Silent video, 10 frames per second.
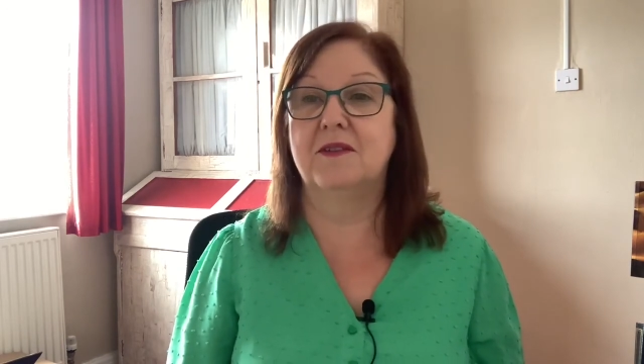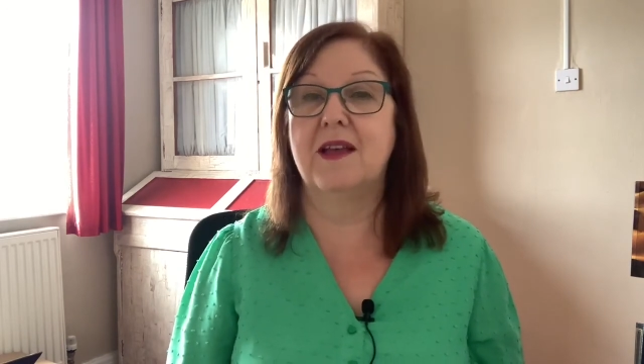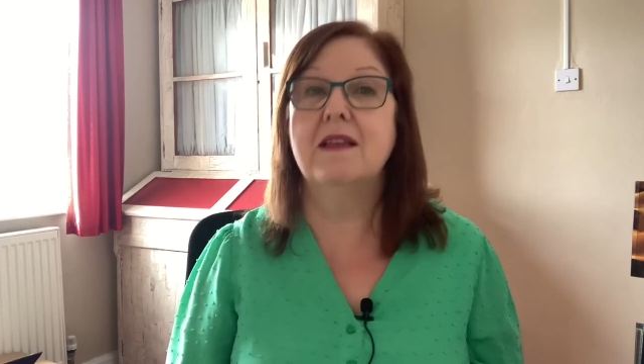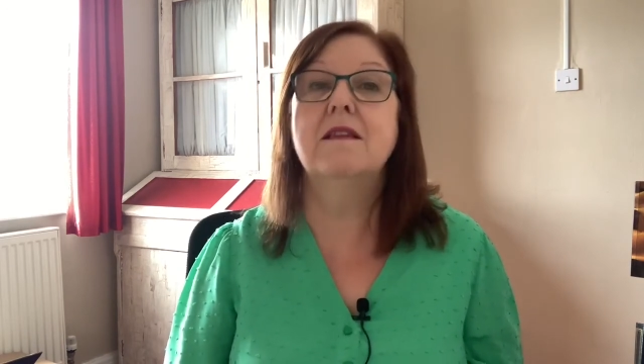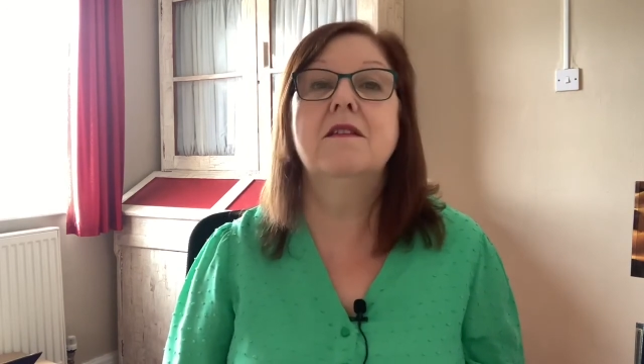and
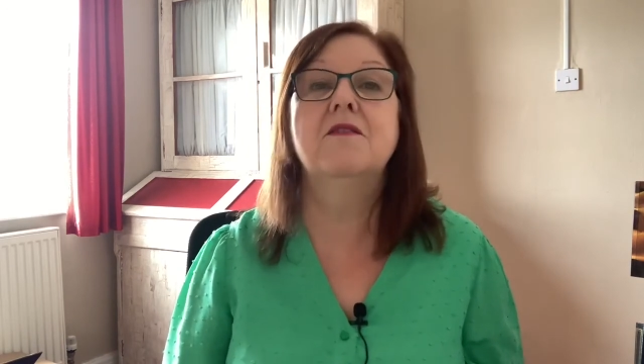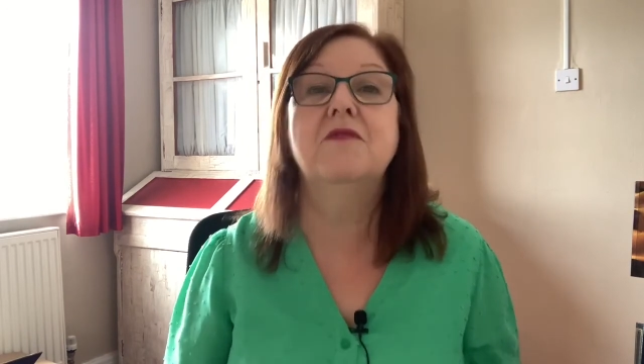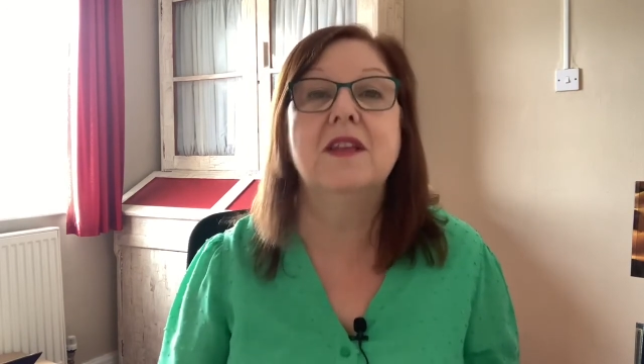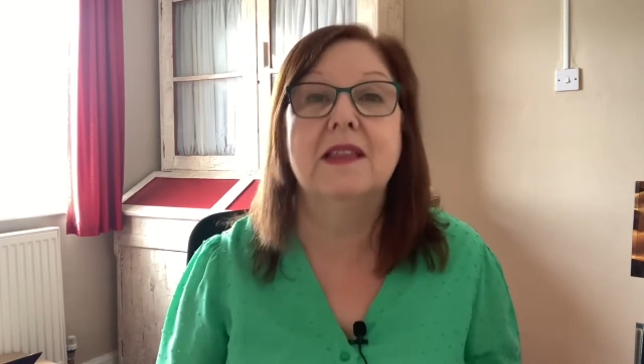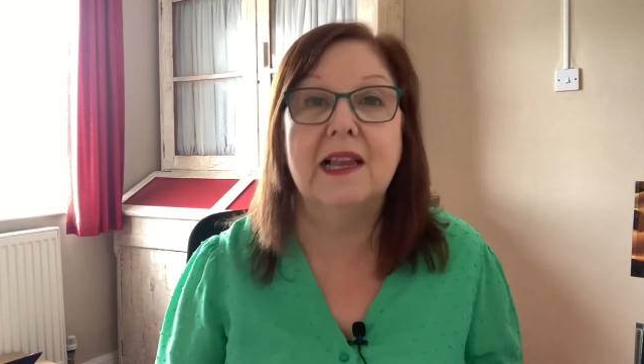they're
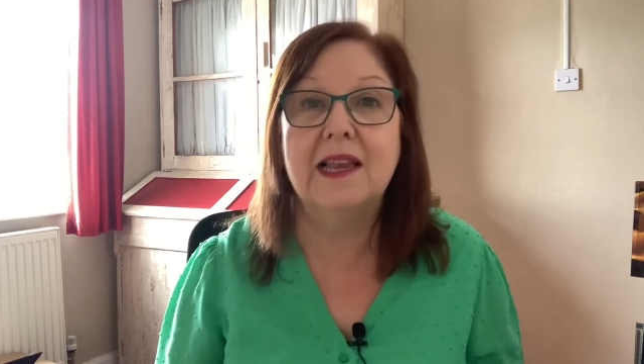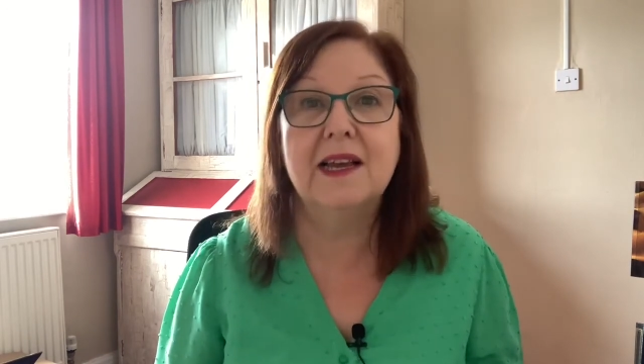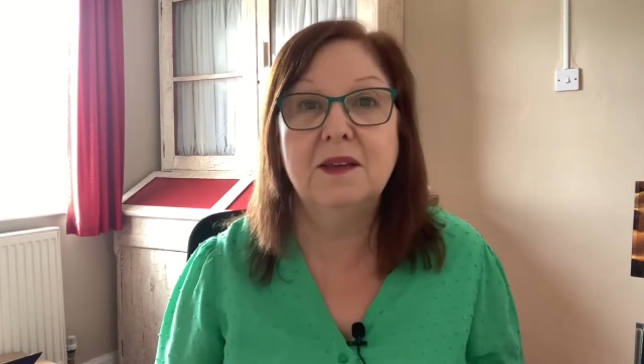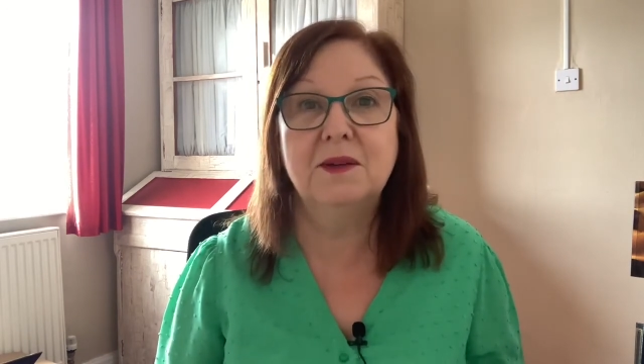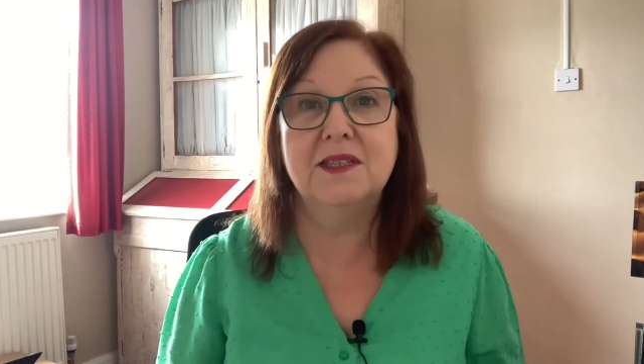lovely, they
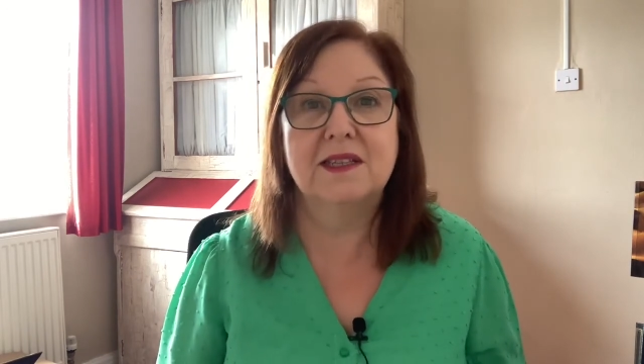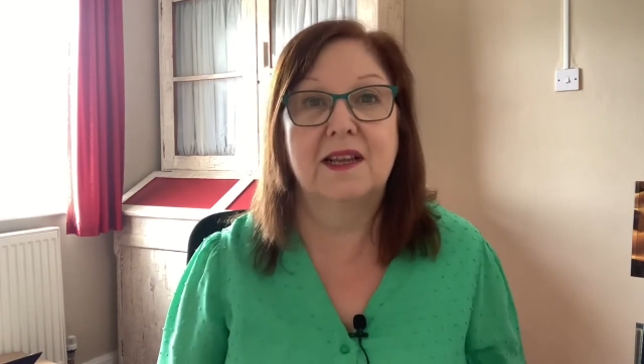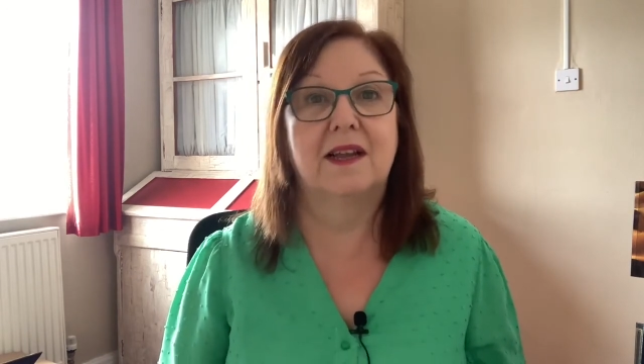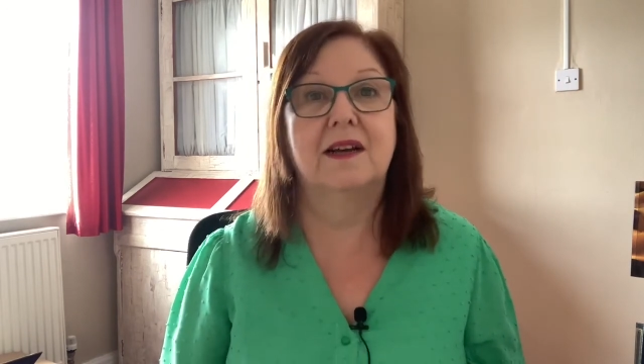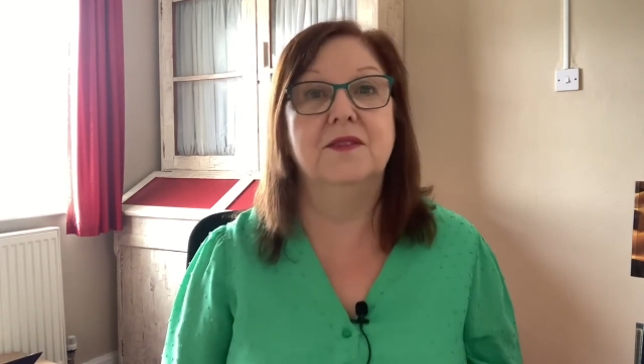let you into their
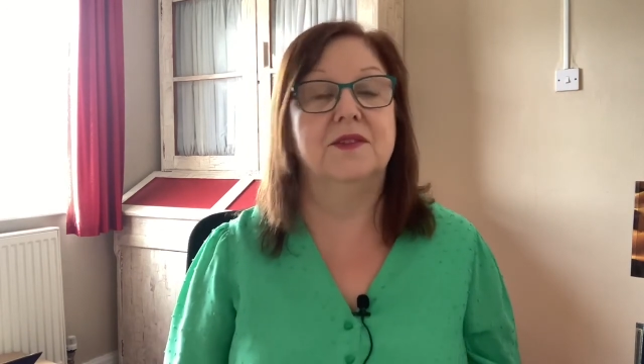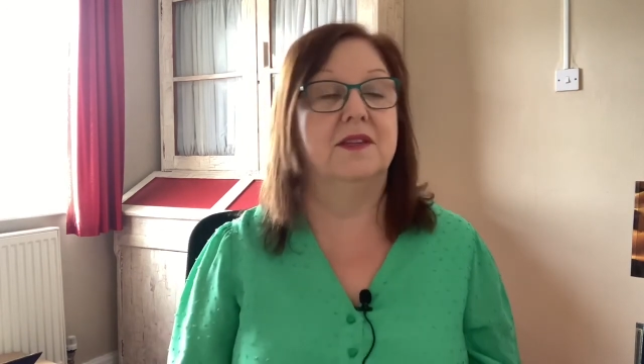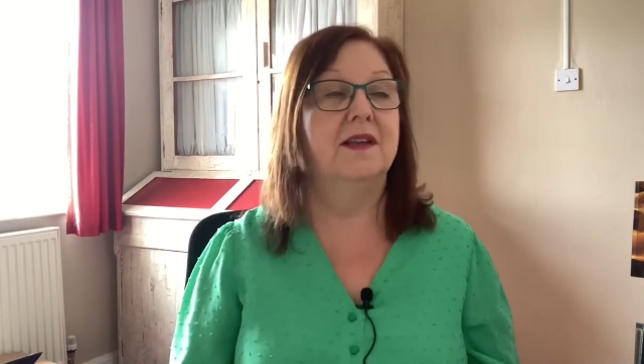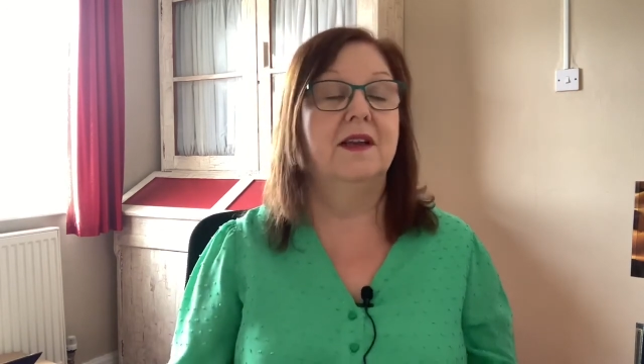lives, and